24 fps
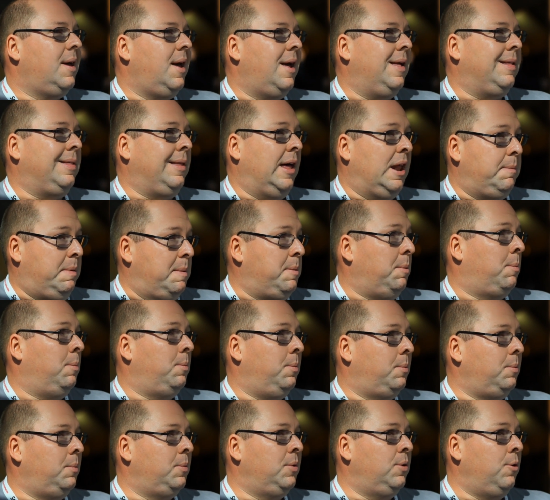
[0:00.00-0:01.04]
and letting people
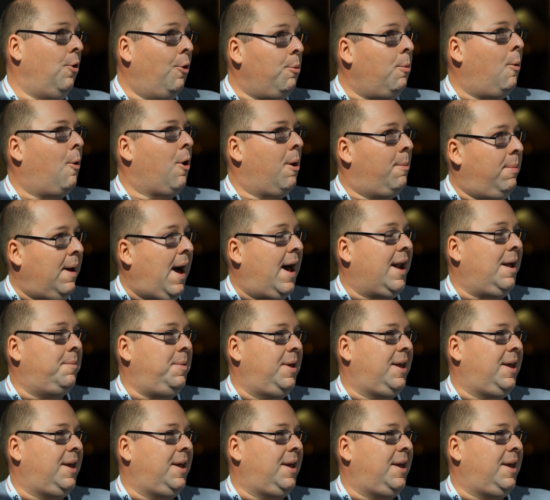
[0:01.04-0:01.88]
know more about it,